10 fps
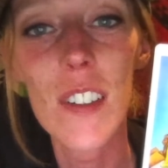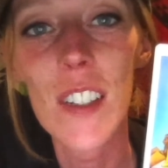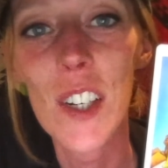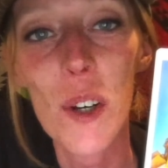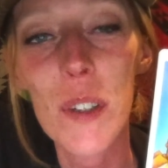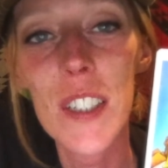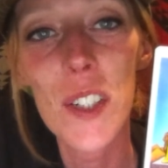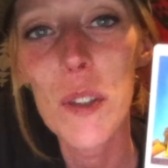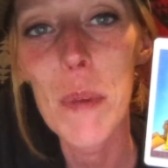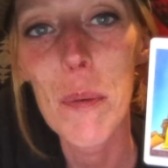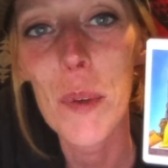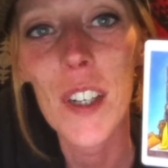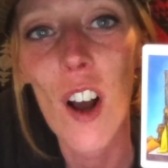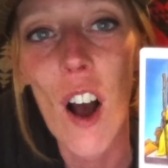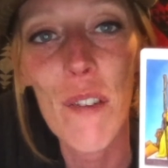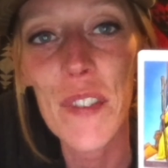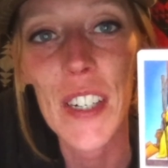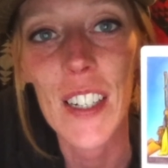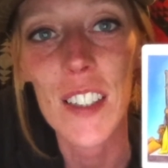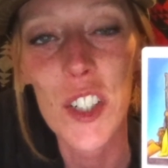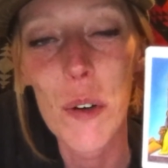you know, instills people with confidence.